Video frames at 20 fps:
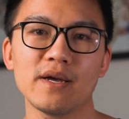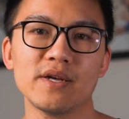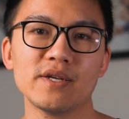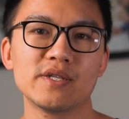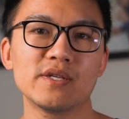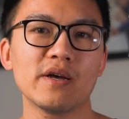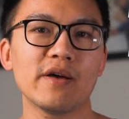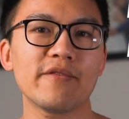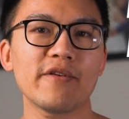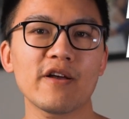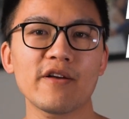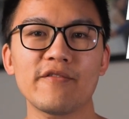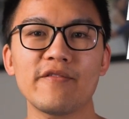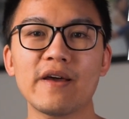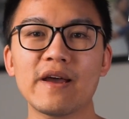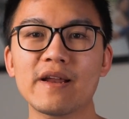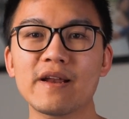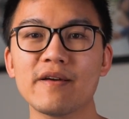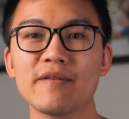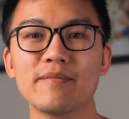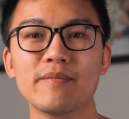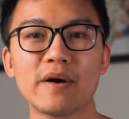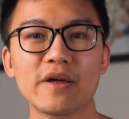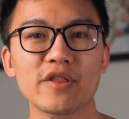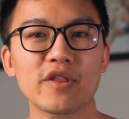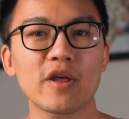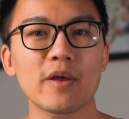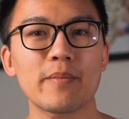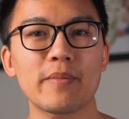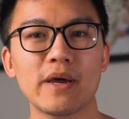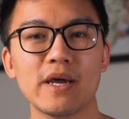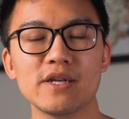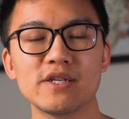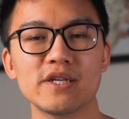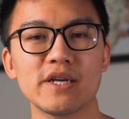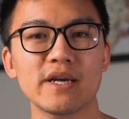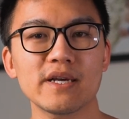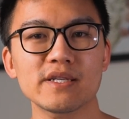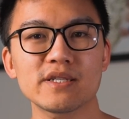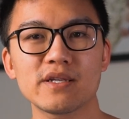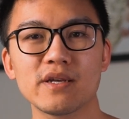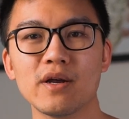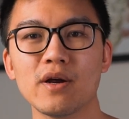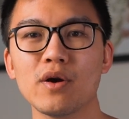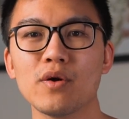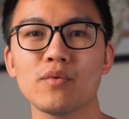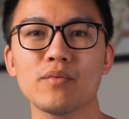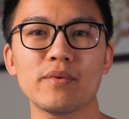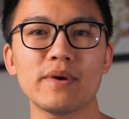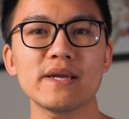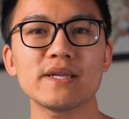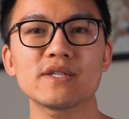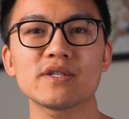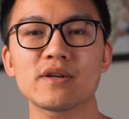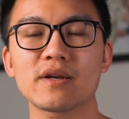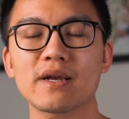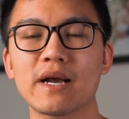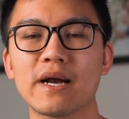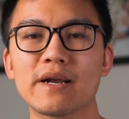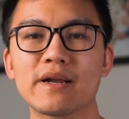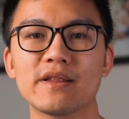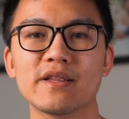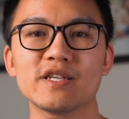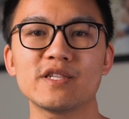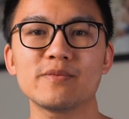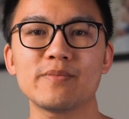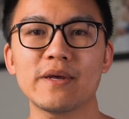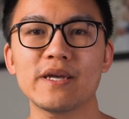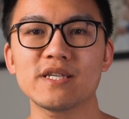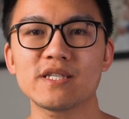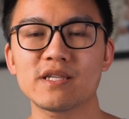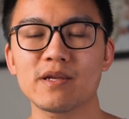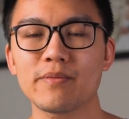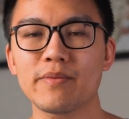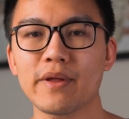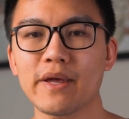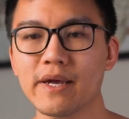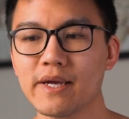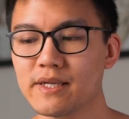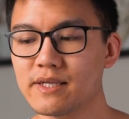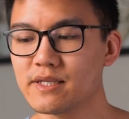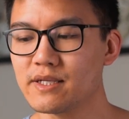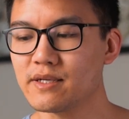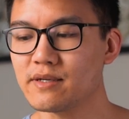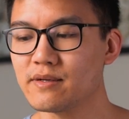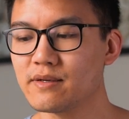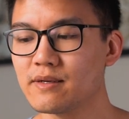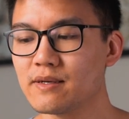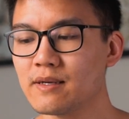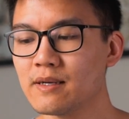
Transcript: So if you're a fan of monthly paychecks, REITs are kind of the space to play into.